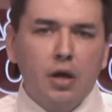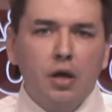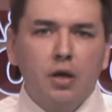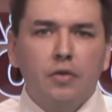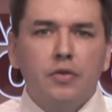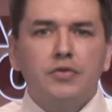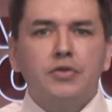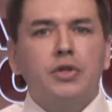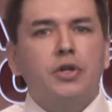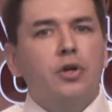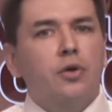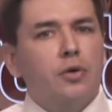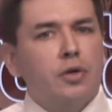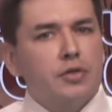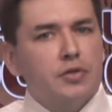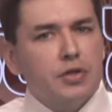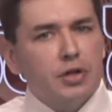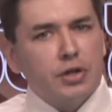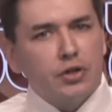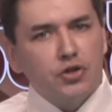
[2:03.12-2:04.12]
the
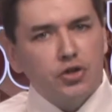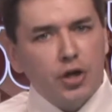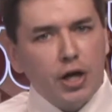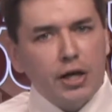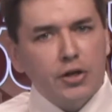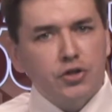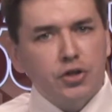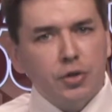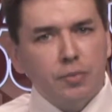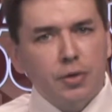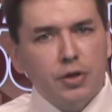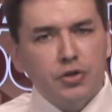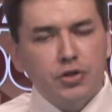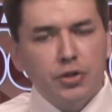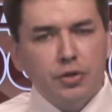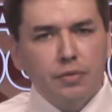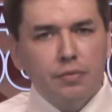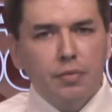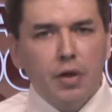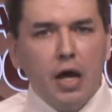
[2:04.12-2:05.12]
Securities and Exchange
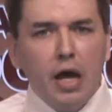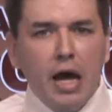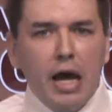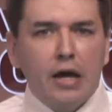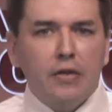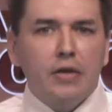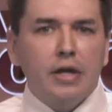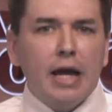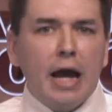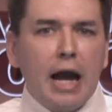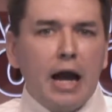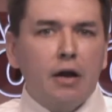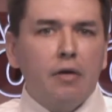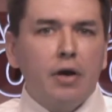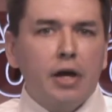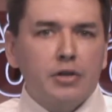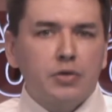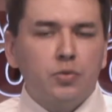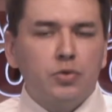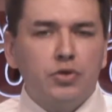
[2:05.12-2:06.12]
Commission, and the
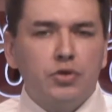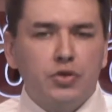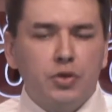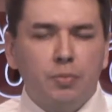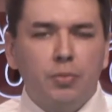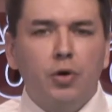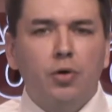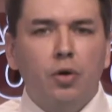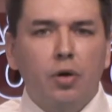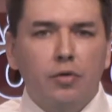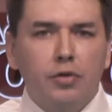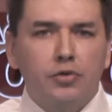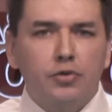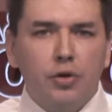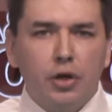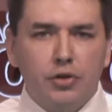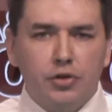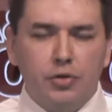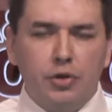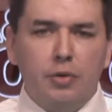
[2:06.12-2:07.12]
IRS, which is a bureau of the
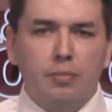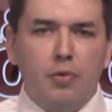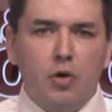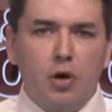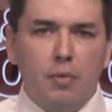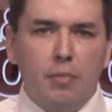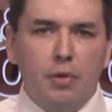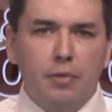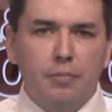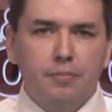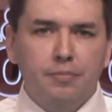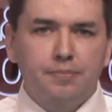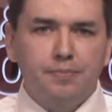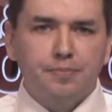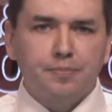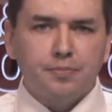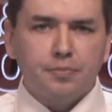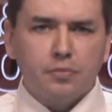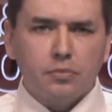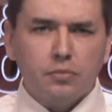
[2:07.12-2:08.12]
Treasury Department.
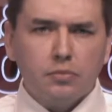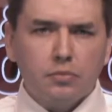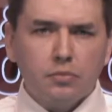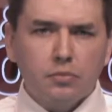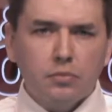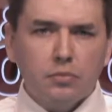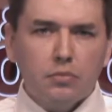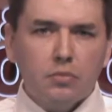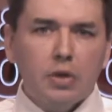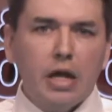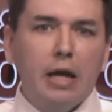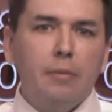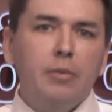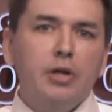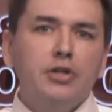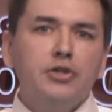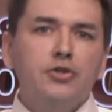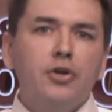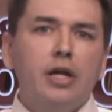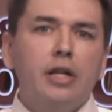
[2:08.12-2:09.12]

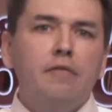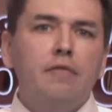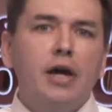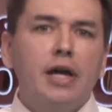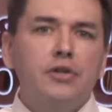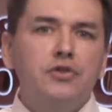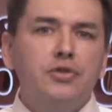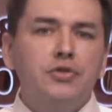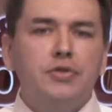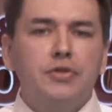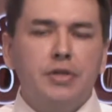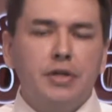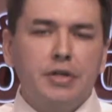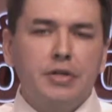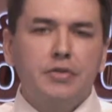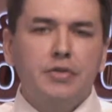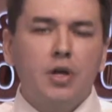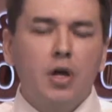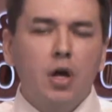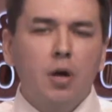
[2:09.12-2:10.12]
Administrative
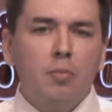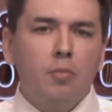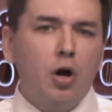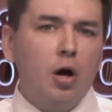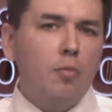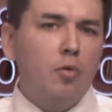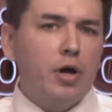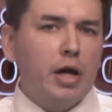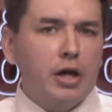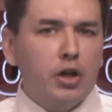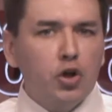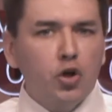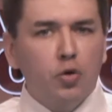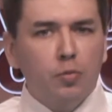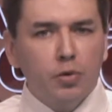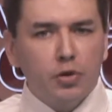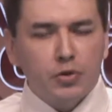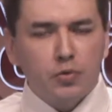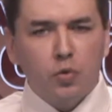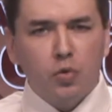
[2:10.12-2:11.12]
agencies promulgate
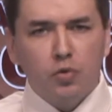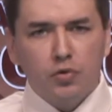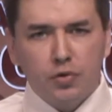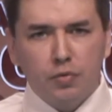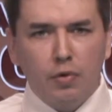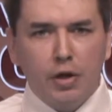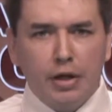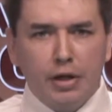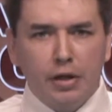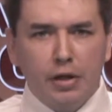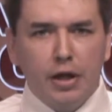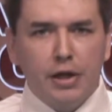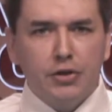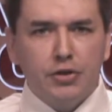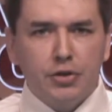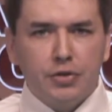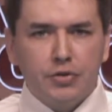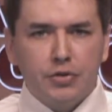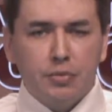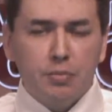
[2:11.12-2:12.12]
numerous rules and
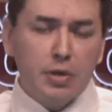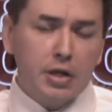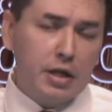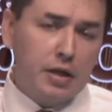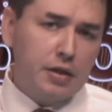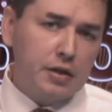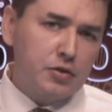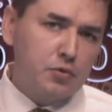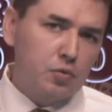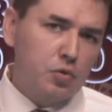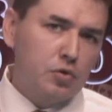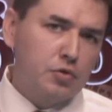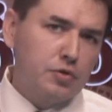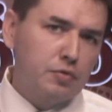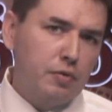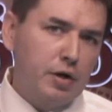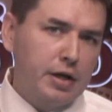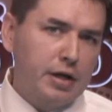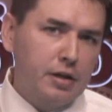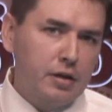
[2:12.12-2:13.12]
regulations, and many of these rules
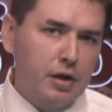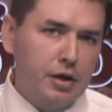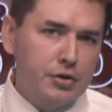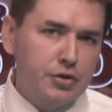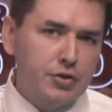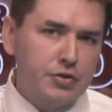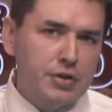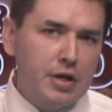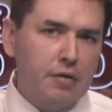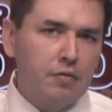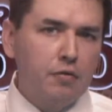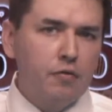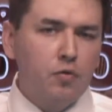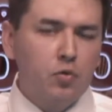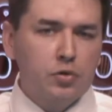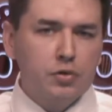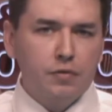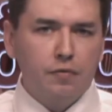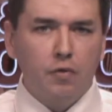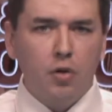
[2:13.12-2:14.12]
and regulations have the
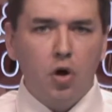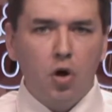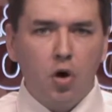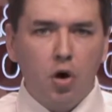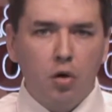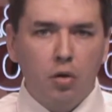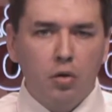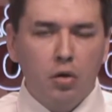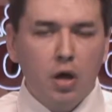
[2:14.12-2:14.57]
force of law.